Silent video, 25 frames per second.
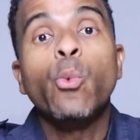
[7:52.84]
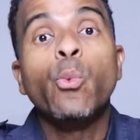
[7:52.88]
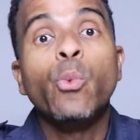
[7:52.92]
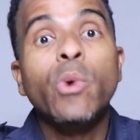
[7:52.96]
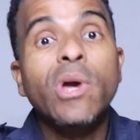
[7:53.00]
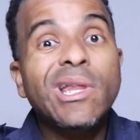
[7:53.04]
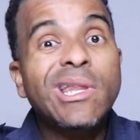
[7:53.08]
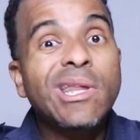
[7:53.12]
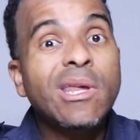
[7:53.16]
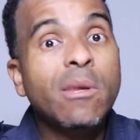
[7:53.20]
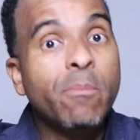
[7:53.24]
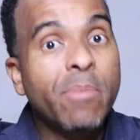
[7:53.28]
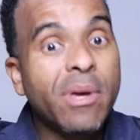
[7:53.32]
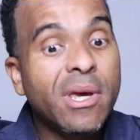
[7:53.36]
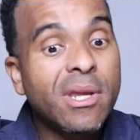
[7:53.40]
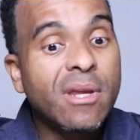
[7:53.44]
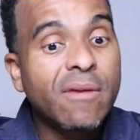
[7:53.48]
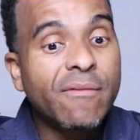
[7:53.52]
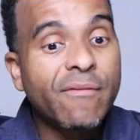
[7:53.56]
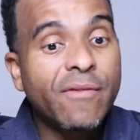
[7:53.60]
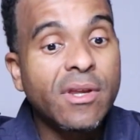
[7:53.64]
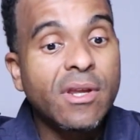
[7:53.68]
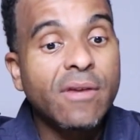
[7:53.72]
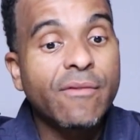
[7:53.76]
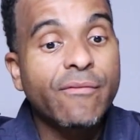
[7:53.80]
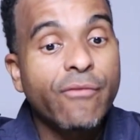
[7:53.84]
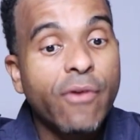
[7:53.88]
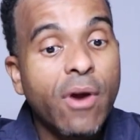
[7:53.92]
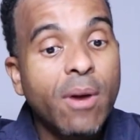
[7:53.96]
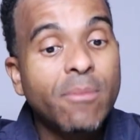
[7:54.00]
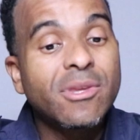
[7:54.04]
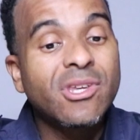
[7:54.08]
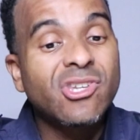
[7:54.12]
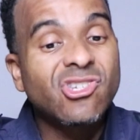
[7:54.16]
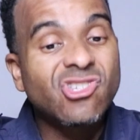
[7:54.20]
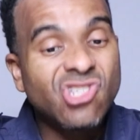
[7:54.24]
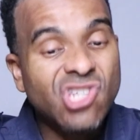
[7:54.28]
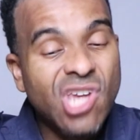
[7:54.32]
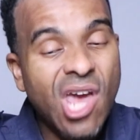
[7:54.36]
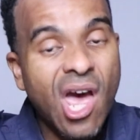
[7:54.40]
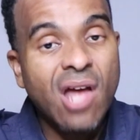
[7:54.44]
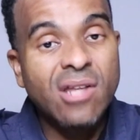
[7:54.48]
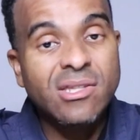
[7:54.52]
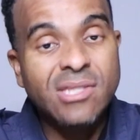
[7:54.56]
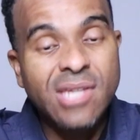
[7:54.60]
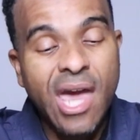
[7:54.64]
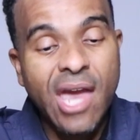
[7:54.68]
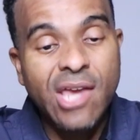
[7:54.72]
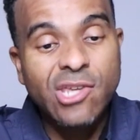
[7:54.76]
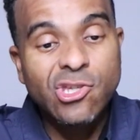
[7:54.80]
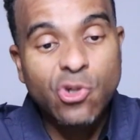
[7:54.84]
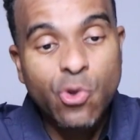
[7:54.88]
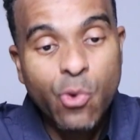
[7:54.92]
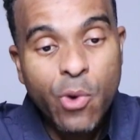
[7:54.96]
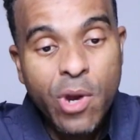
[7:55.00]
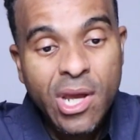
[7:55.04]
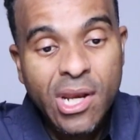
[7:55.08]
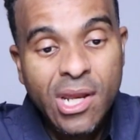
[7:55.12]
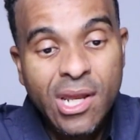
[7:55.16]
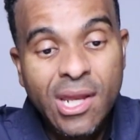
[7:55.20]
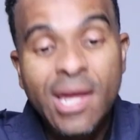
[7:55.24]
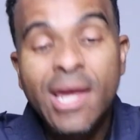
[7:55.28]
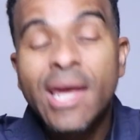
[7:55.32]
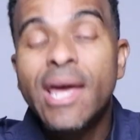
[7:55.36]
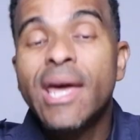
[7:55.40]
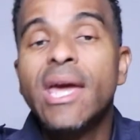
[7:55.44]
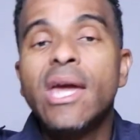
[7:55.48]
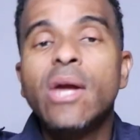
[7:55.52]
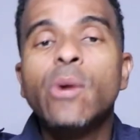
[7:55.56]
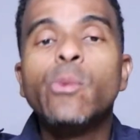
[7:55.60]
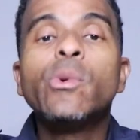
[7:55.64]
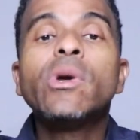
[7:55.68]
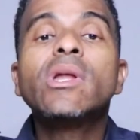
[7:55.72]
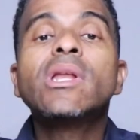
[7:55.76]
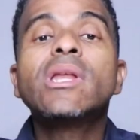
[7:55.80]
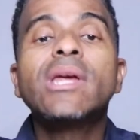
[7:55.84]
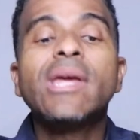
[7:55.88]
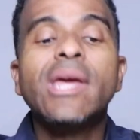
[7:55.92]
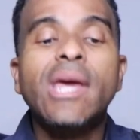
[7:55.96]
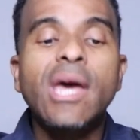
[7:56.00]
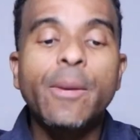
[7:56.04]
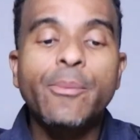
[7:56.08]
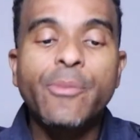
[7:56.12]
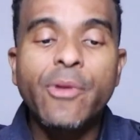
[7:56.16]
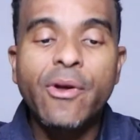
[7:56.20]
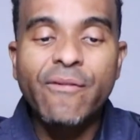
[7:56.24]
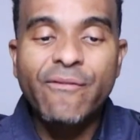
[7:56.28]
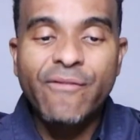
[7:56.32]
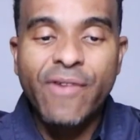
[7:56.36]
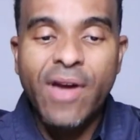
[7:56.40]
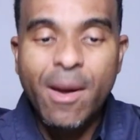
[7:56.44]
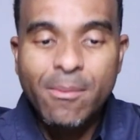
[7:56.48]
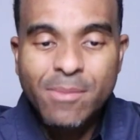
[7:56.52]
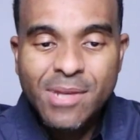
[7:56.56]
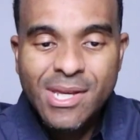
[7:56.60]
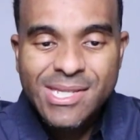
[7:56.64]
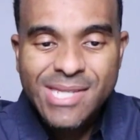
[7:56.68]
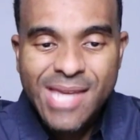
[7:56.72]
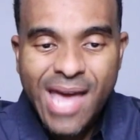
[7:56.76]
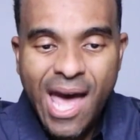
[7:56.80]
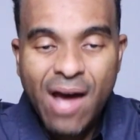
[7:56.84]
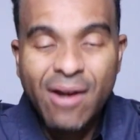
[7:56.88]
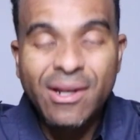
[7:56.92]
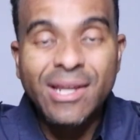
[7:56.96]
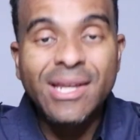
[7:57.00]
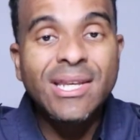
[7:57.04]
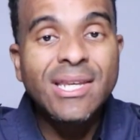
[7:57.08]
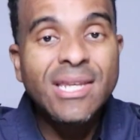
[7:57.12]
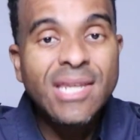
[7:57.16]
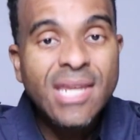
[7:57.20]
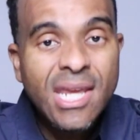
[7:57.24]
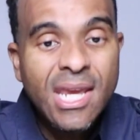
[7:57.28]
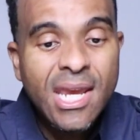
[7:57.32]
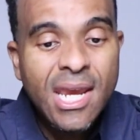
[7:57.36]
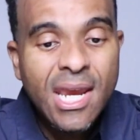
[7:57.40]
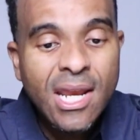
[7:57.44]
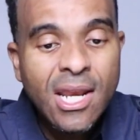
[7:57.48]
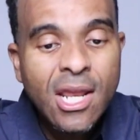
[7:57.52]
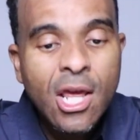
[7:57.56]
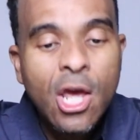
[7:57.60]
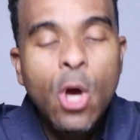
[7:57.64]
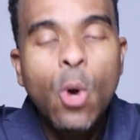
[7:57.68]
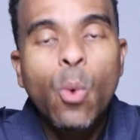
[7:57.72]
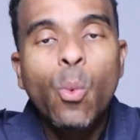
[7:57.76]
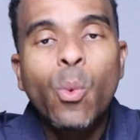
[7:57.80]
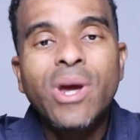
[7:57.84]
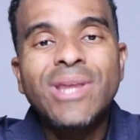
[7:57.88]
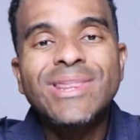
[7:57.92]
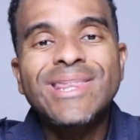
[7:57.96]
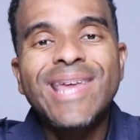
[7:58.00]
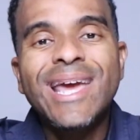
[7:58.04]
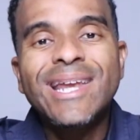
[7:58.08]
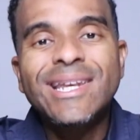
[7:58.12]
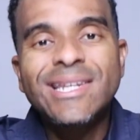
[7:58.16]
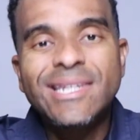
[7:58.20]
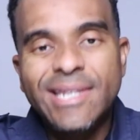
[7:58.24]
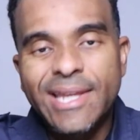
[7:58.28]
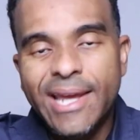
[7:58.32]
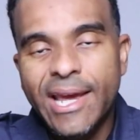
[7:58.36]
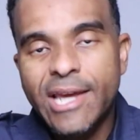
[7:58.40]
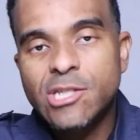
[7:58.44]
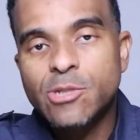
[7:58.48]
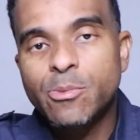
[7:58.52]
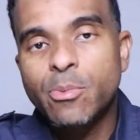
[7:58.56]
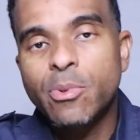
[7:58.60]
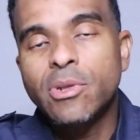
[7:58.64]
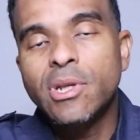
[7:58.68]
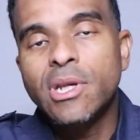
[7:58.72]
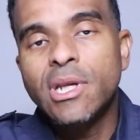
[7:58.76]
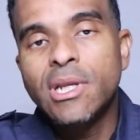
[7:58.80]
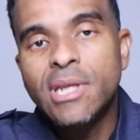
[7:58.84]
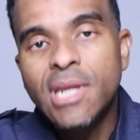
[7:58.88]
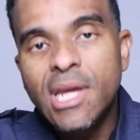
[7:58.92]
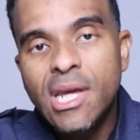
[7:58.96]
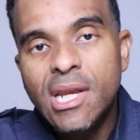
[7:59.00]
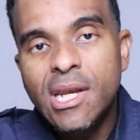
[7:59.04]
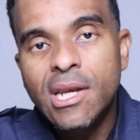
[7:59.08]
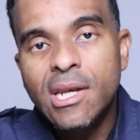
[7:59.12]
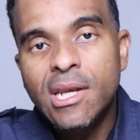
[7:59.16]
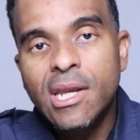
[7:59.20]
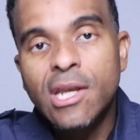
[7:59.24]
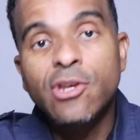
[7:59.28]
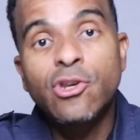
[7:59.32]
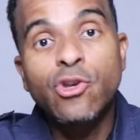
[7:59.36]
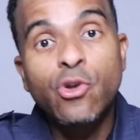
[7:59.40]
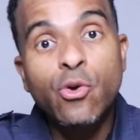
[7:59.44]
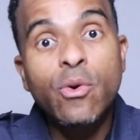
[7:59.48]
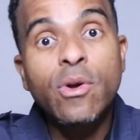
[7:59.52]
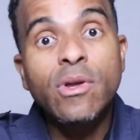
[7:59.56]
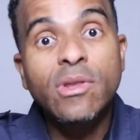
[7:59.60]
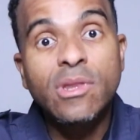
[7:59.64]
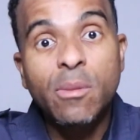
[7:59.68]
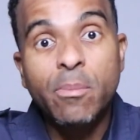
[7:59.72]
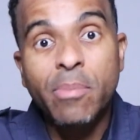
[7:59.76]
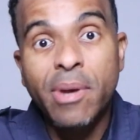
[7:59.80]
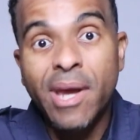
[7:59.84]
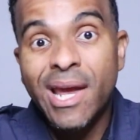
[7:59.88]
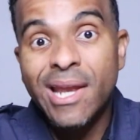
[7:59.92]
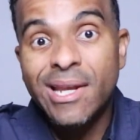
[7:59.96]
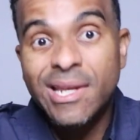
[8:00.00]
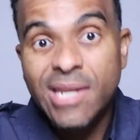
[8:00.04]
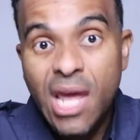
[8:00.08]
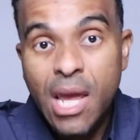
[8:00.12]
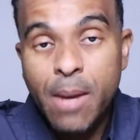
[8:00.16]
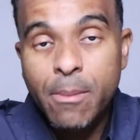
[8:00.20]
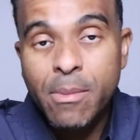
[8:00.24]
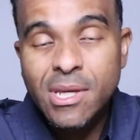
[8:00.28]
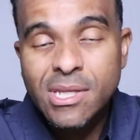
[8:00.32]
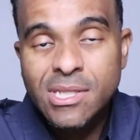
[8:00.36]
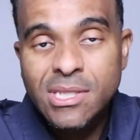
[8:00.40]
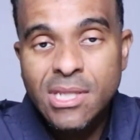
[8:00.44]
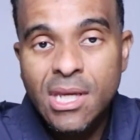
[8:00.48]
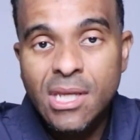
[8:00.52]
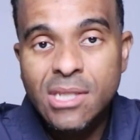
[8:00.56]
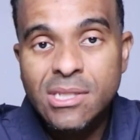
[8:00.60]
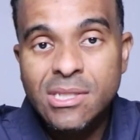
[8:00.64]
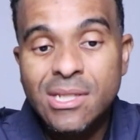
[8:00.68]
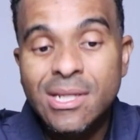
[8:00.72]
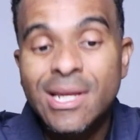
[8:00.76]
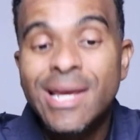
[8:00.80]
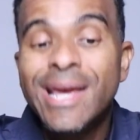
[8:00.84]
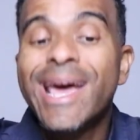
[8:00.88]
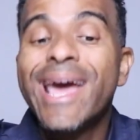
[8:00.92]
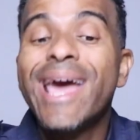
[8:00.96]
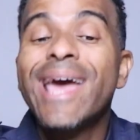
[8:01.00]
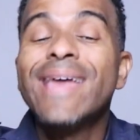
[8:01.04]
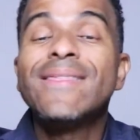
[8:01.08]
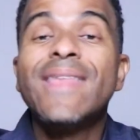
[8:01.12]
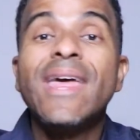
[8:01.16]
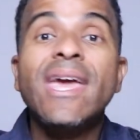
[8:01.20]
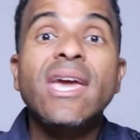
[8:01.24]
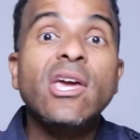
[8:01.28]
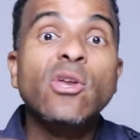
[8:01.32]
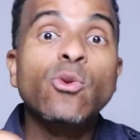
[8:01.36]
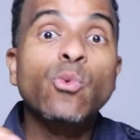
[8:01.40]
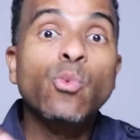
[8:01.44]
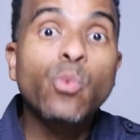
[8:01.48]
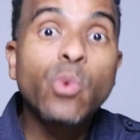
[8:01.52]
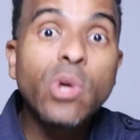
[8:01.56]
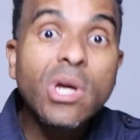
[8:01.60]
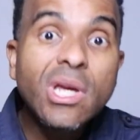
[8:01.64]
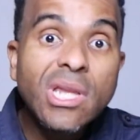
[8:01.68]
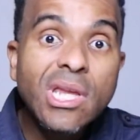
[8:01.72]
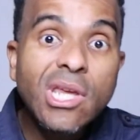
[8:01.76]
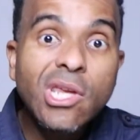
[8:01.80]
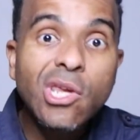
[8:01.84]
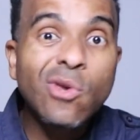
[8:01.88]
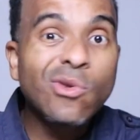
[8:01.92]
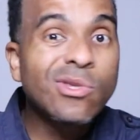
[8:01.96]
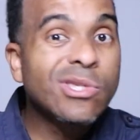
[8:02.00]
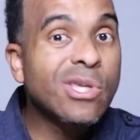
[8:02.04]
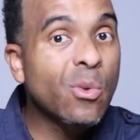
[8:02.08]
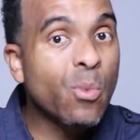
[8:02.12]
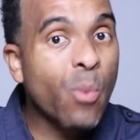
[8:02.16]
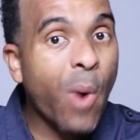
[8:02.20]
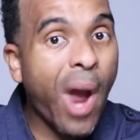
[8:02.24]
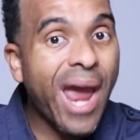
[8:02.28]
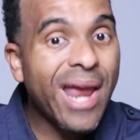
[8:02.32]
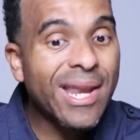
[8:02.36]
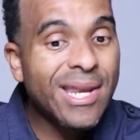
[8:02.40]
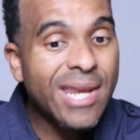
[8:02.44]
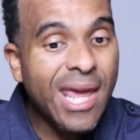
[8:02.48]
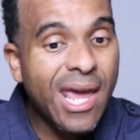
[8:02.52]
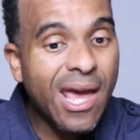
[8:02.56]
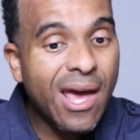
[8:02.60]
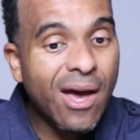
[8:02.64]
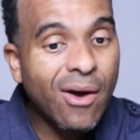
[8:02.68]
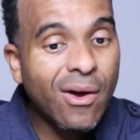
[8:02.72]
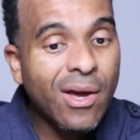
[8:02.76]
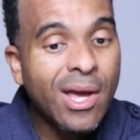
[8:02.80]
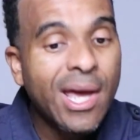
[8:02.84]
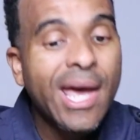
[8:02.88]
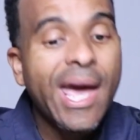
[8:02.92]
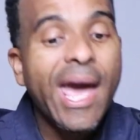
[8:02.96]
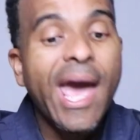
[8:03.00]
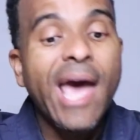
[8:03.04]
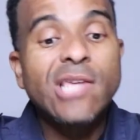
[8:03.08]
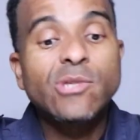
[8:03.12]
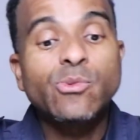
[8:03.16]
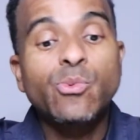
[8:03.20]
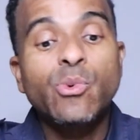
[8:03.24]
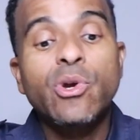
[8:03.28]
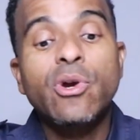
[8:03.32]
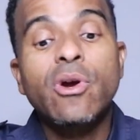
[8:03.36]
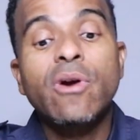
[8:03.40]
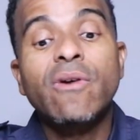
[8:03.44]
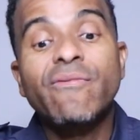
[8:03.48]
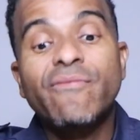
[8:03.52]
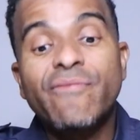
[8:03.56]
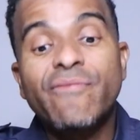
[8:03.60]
really benefited from this child tax credit. It really helped their families out in need when they desperately needed it during the pandemic season. And they could really use it right now as we are